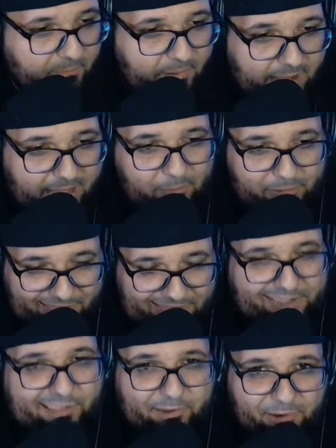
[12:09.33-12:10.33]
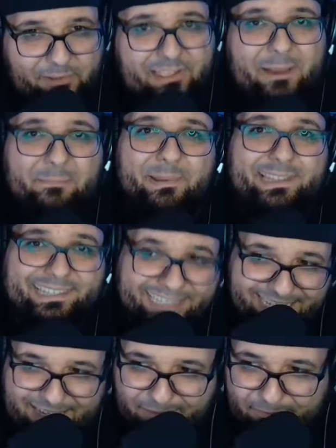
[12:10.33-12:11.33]
Hogwarts Legacy news, I
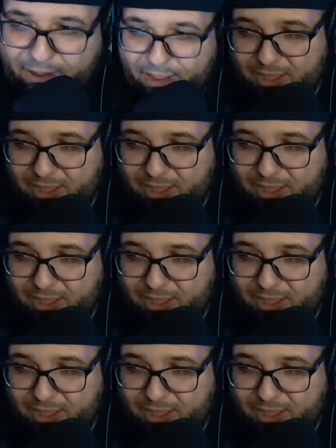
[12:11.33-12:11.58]
believe.